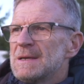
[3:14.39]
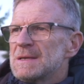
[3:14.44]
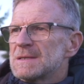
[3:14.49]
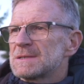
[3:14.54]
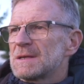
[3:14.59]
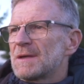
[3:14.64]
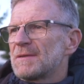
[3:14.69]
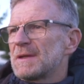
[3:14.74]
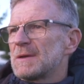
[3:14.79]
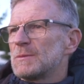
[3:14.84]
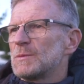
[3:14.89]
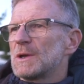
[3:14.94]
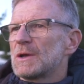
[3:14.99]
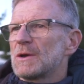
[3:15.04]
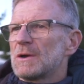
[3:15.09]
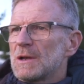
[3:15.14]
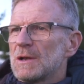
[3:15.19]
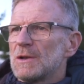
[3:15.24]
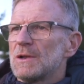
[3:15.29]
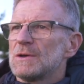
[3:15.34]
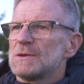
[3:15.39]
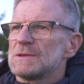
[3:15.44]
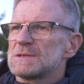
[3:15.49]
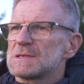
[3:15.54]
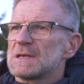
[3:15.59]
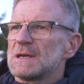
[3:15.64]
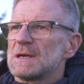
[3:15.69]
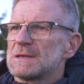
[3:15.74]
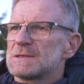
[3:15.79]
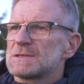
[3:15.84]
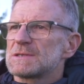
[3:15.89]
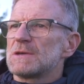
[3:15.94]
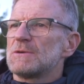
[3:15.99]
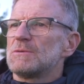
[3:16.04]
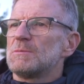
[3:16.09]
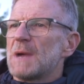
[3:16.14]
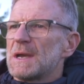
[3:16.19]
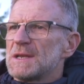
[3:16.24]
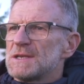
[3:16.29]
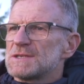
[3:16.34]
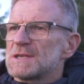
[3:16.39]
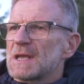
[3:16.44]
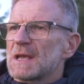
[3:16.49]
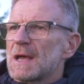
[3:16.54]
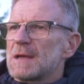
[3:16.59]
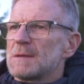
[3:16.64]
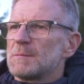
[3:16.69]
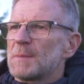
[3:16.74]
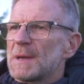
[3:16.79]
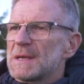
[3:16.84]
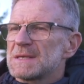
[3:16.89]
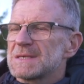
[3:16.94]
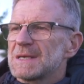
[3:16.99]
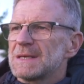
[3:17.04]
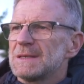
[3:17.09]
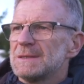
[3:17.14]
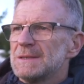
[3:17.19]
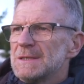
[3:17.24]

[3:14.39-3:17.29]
So I think we've got to learn to still manage the game better.